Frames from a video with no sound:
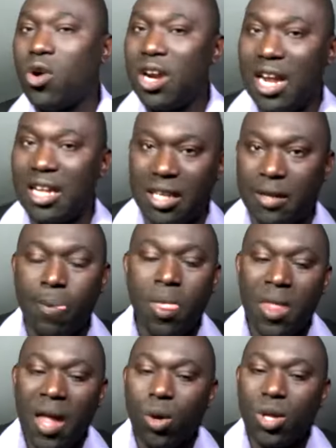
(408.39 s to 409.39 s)
granted.
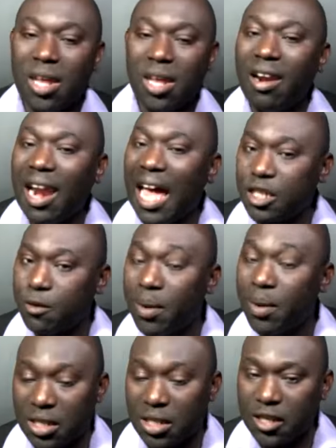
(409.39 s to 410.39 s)
That was the last
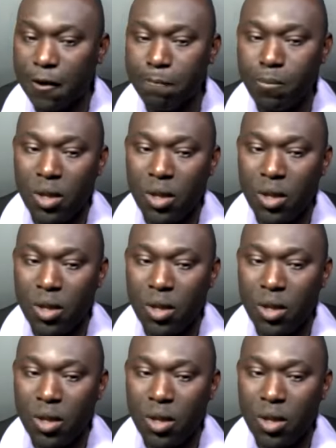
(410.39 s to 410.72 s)
place.